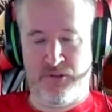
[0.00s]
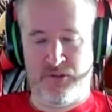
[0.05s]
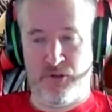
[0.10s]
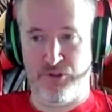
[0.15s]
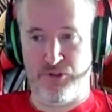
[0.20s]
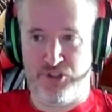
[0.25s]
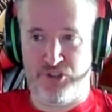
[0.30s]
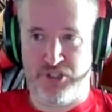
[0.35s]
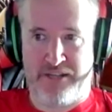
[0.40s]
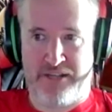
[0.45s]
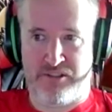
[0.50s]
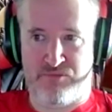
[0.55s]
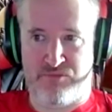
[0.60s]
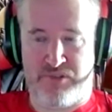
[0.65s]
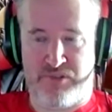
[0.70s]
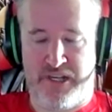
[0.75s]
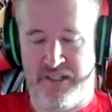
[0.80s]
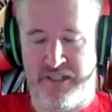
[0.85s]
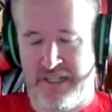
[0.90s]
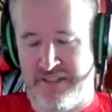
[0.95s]
or
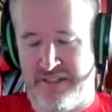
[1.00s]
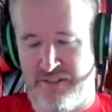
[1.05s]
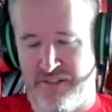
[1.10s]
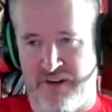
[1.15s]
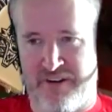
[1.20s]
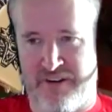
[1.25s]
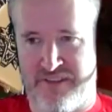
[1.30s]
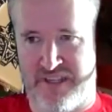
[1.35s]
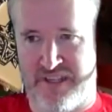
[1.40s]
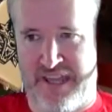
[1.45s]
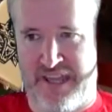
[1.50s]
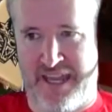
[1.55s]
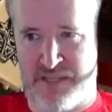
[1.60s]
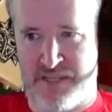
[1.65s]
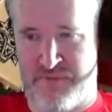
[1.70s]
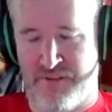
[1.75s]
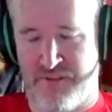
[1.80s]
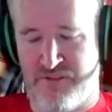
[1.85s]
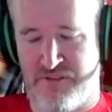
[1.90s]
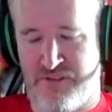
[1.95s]
Shadowrun, and there are other games, but those are